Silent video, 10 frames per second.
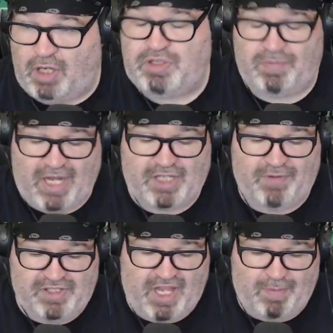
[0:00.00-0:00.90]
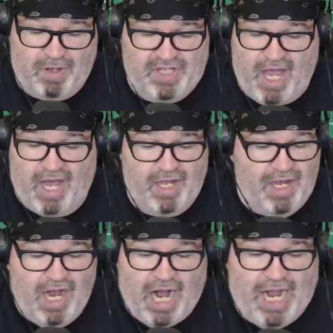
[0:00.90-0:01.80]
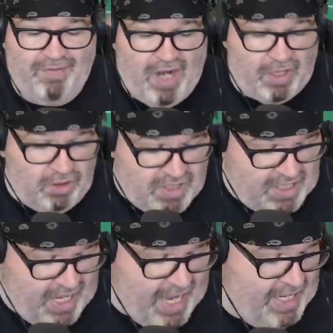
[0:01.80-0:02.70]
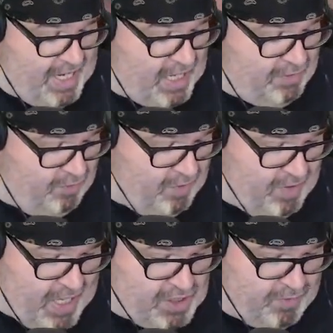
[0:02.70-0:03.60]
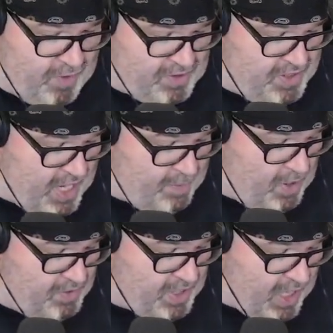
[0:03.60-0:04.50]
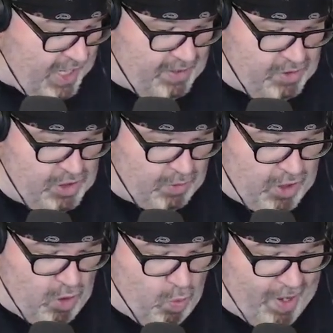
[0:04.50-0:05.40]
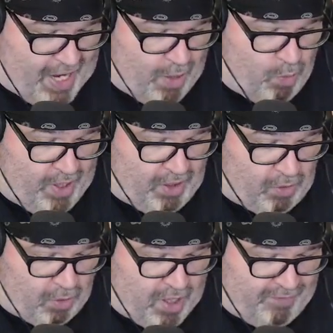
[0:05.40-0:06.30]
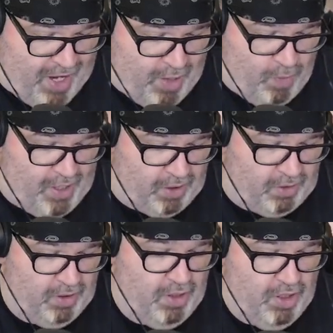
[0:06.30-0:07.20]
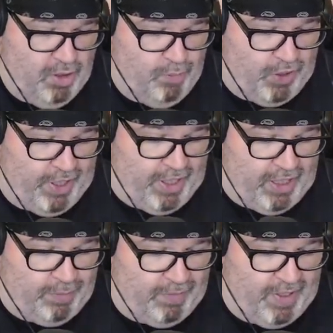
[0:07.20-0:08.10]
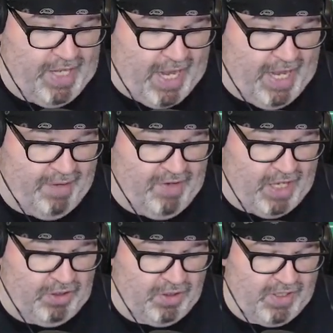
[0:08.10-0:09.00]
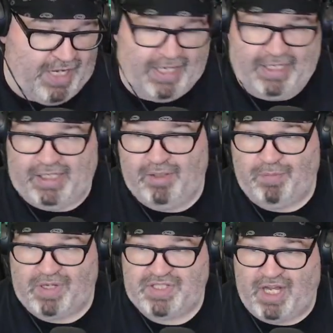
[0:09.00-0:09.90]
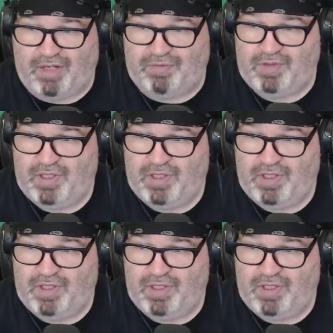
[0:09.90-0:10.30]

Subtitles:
Some Next Fest demos. Yeah, I have not looked at any Next Fest demos. I don't know when I will or if I will, but yeah, I have not looked at any myself.